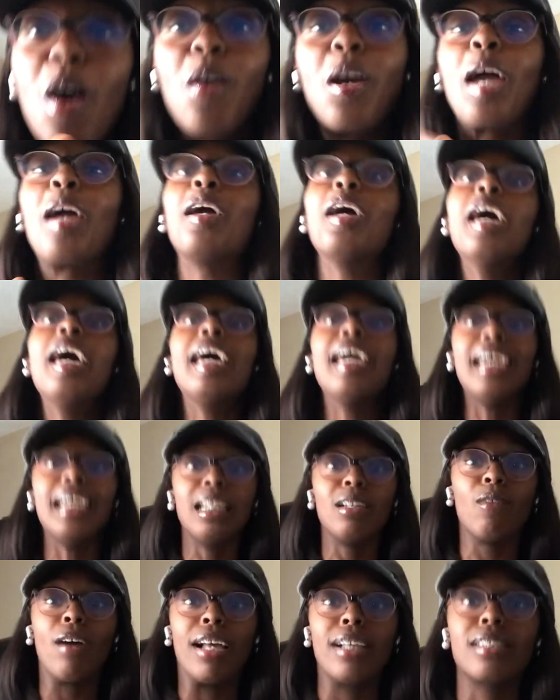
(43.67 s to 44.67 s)
Okay,
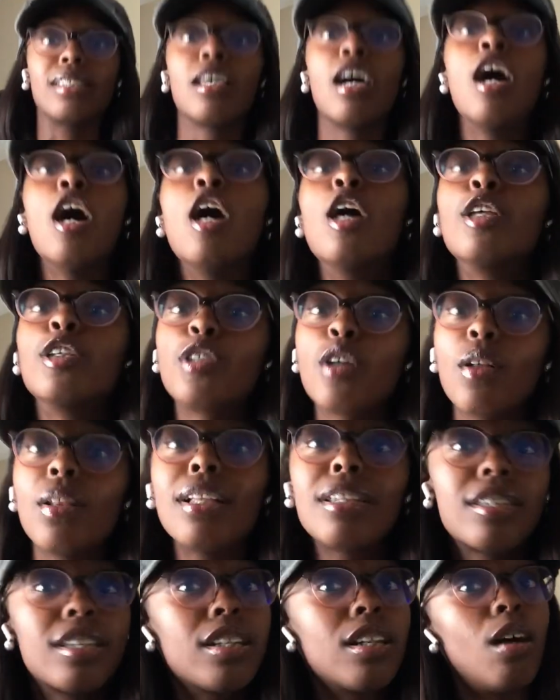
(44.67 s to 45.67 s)
anyways, so
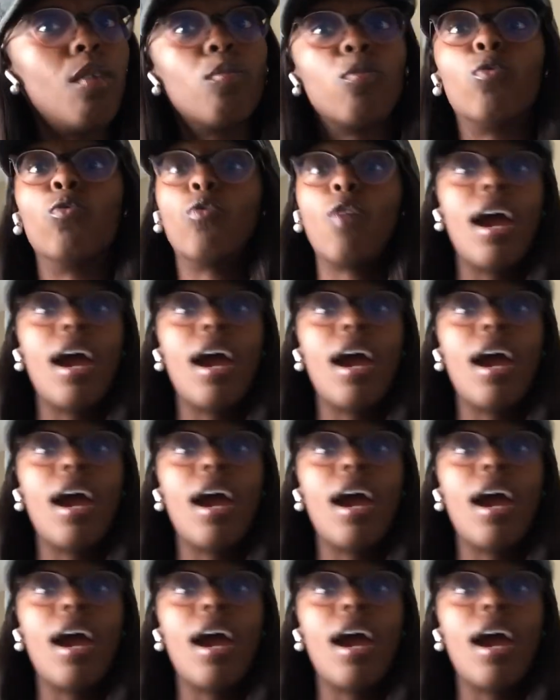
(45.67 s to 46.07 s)
let's get up